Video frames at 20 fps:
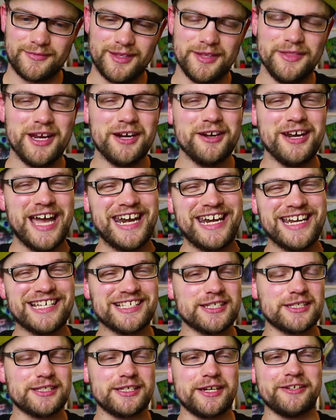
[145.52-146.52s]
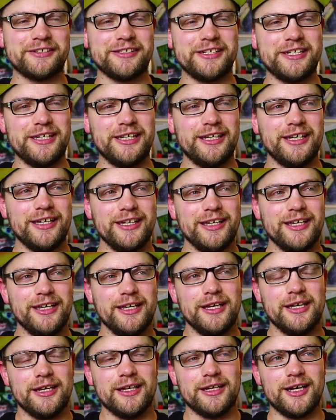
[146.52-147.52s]
They're not necessarily
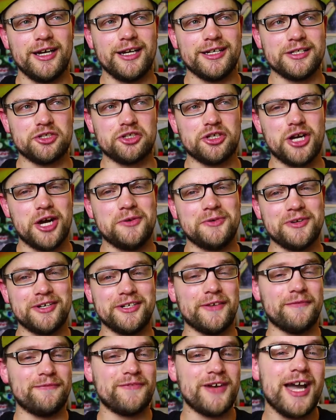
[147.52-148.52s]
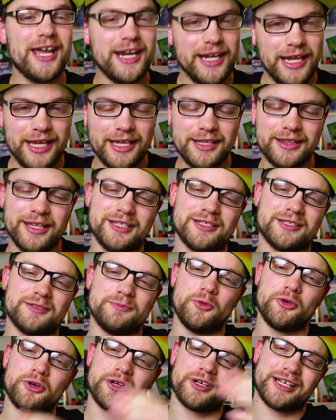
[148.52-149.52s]
genre-defining. That's
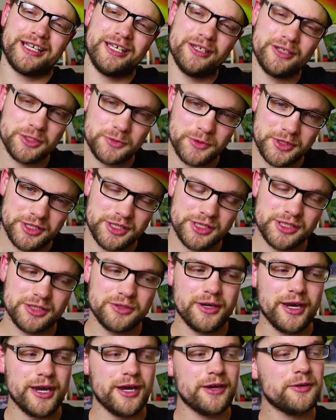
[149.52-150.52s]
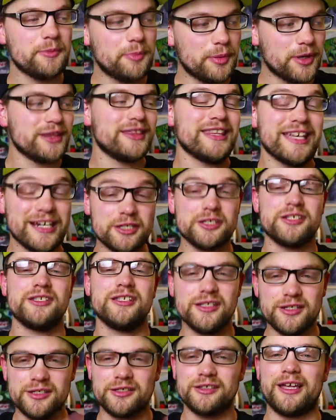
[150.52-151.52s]
more Killswitch's ground, but they're
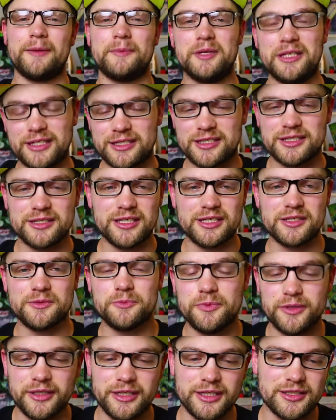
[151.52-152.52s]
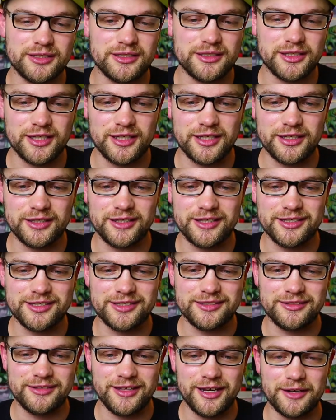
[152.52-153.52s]
still. I mean, it's
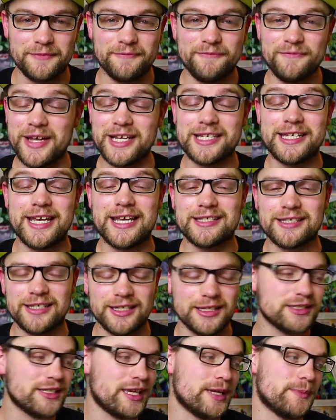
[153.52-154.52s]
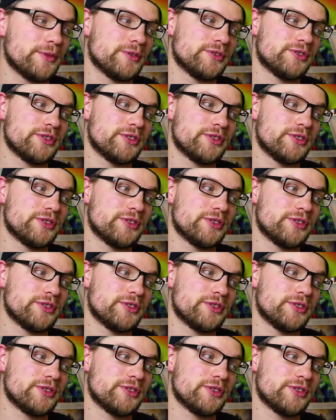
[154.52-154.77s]
a fantastic example.